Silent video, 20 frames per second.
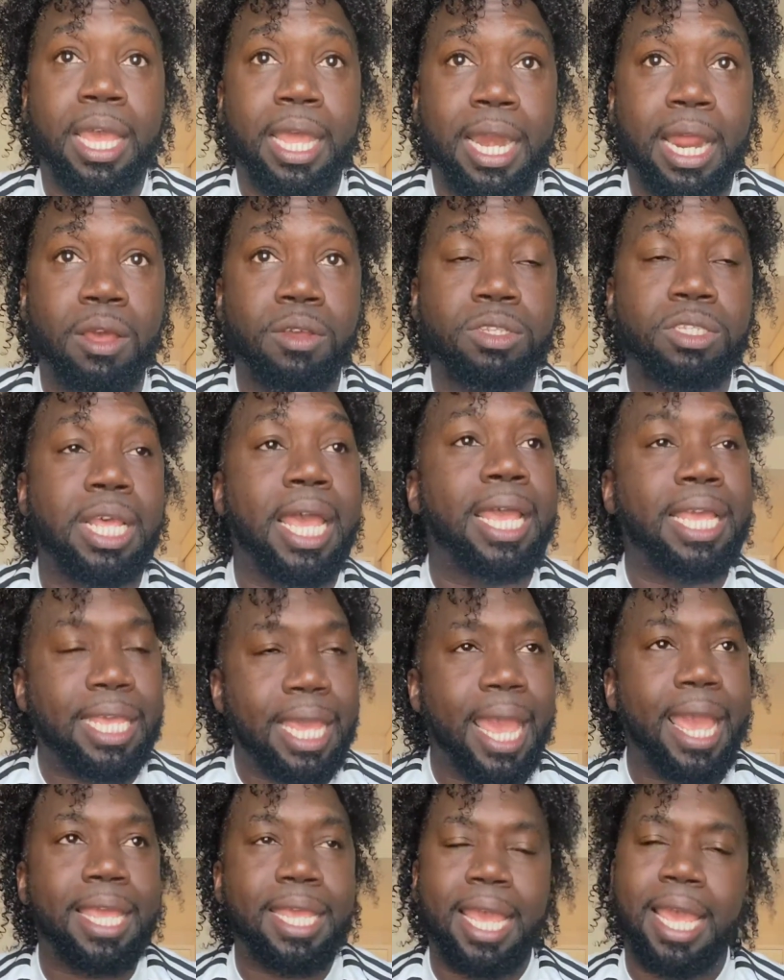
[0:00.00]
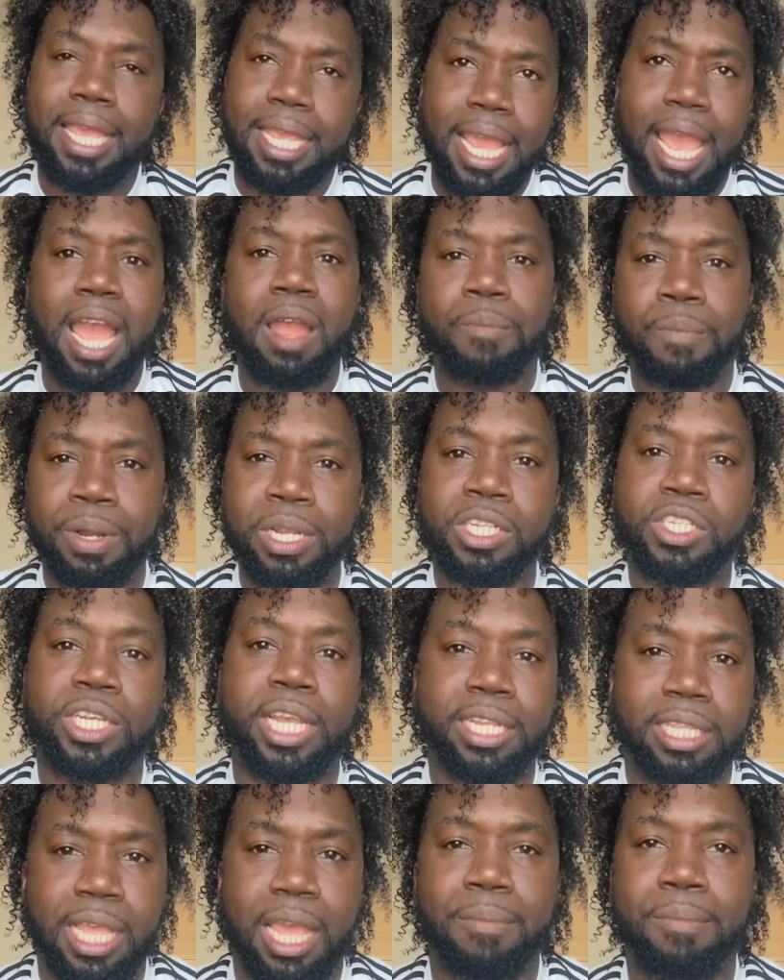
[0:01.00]
And I was like, yeah, yeah, yeah, I
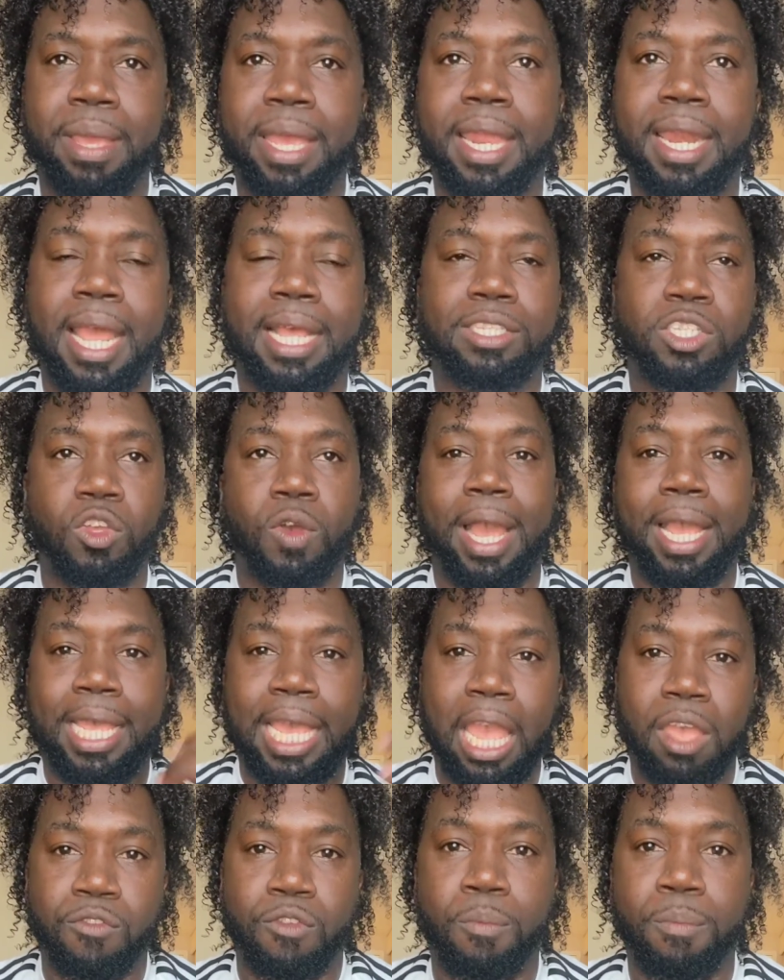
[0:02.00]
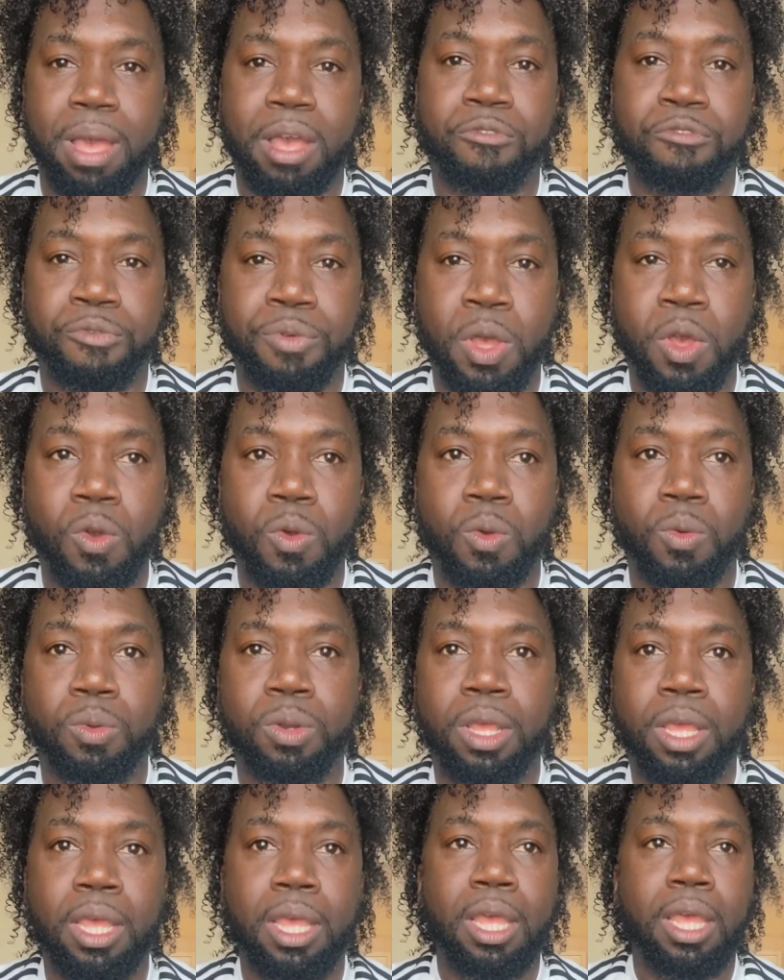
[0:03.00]
appreciate that, man. So I gave him my
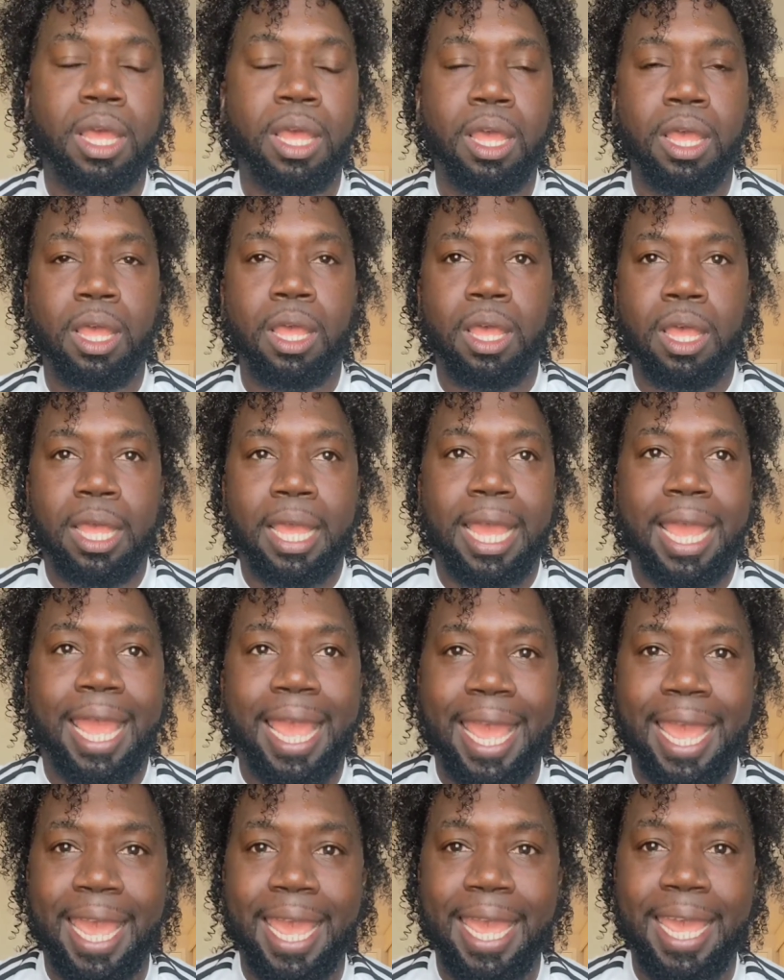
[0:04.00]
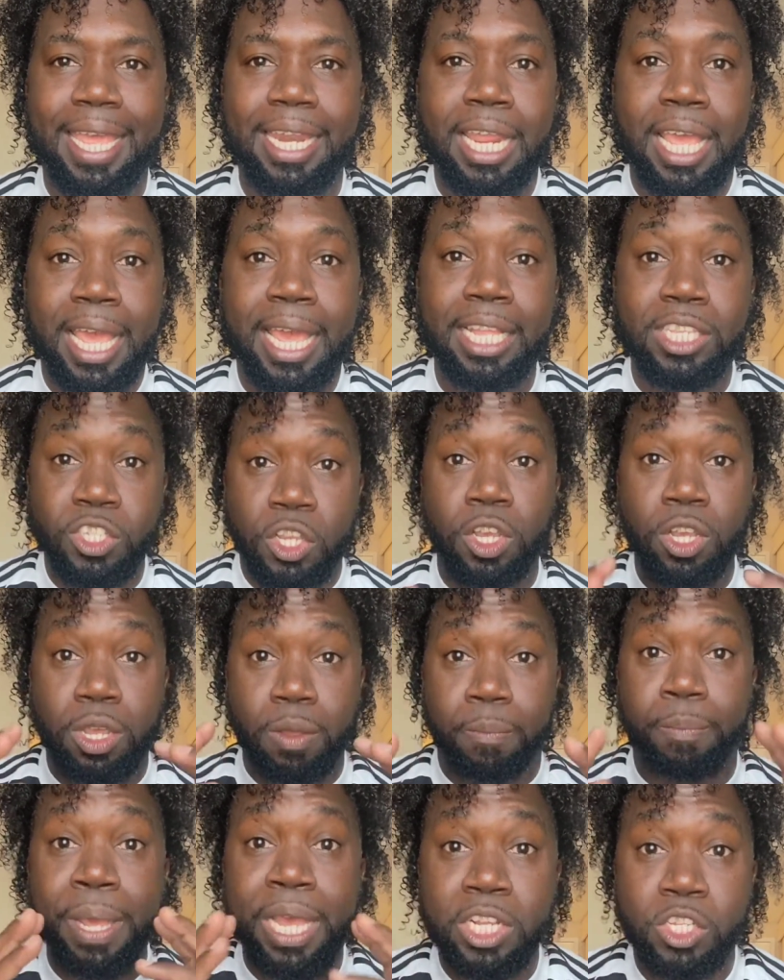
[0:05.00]
phone and he
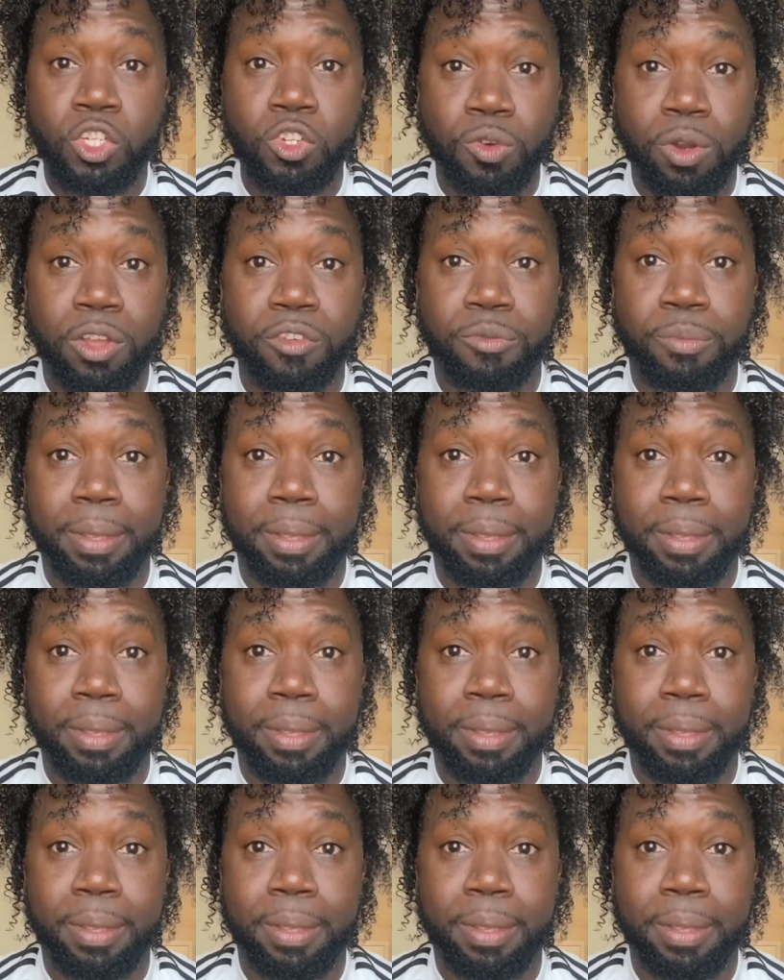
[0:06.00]
took a picture